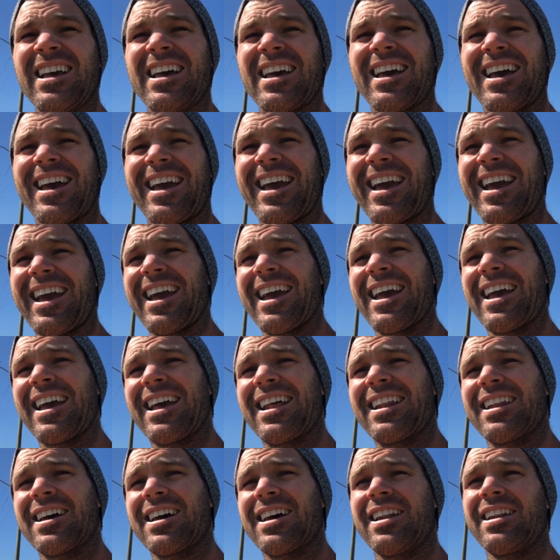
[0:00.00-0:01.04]

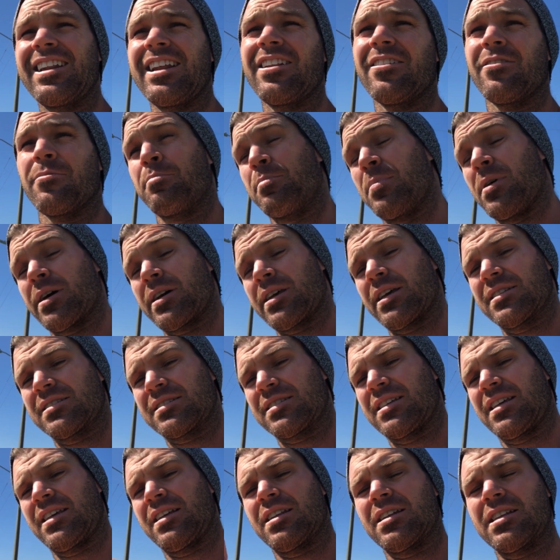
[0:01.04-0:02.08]
and I need a bucket
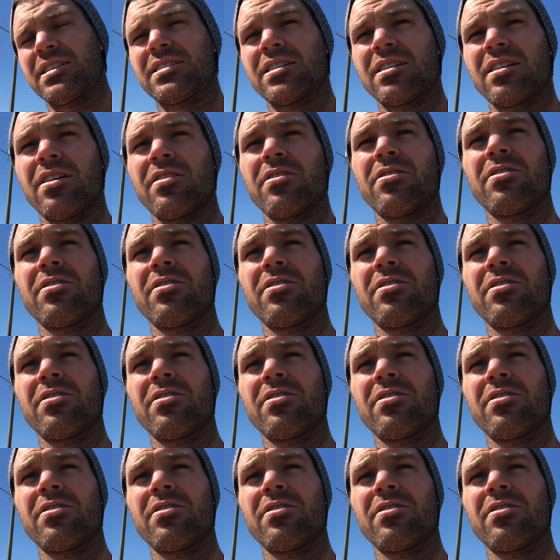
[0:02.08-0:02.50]
seat is another